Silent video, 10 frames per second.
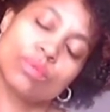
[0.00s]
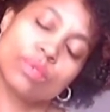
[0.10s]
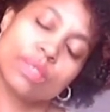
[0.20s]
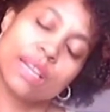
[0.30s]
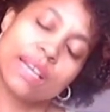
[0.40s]

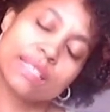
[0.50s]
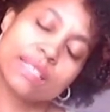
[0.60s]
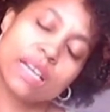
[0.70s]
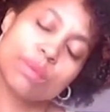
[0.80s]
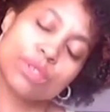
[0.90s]
Next
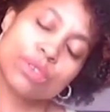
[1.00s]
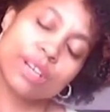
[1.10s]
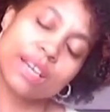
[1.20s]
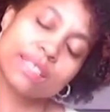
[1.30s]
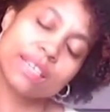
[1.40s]
time that you're
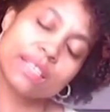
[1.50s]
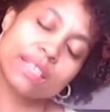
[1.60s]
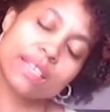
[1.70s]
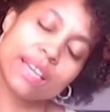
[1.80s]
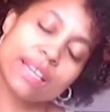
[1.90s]

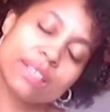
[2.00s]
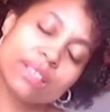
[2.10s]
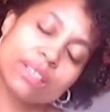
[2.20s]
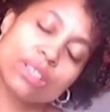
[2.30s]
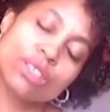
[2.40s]
exhaling again,
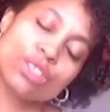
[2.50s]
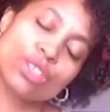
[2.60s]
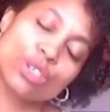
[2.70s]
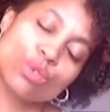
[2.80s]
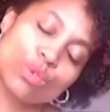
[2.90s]
you're
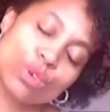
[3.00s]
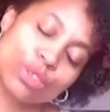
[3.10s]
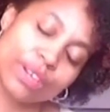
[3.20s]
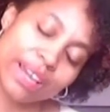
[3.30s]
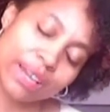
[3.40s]
going to roll
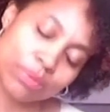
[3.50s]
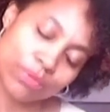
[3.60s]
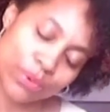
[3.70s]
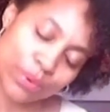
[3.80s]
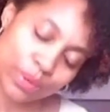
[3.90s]
your head
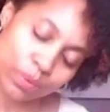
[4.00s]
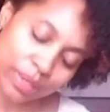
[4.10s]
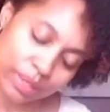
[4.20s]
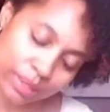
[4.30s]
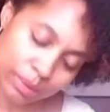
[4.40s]
forward
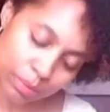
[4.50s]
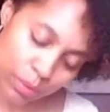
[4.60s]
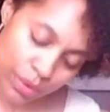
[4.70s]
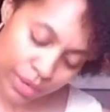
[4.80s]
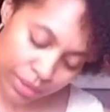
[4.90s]
once
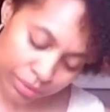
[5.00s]
more,